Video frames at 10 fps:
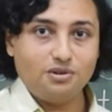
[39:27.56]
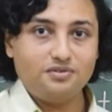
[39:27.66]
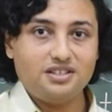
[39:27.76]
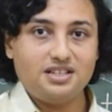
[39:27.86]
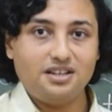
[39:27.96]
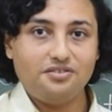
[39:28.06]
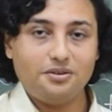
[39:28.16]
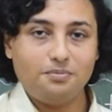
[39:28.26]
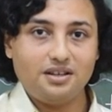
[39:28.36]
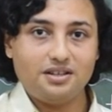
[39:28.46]
of the DNA
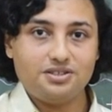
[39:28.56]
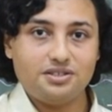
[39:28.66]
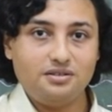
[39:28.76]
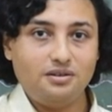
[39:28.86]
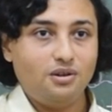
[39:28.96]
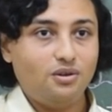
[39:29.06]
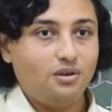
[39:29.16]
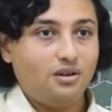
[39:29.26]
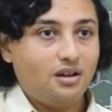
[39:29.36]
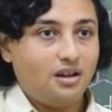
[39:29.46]
replication
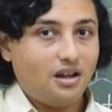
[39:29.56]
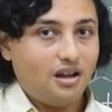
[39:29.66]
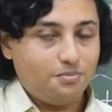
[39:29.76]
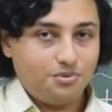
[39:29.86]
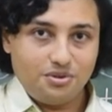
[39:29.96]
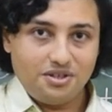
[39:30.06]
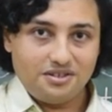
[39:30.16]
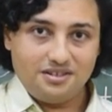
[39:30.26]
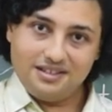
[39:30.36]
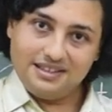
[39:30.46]
up to here
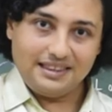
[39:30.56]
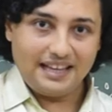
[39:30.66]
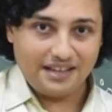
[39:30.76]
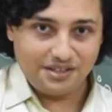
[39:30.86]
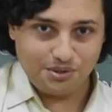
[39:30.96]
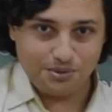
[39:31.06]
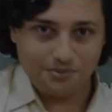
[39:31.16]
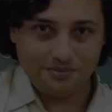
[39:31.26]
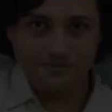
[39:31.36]
thank you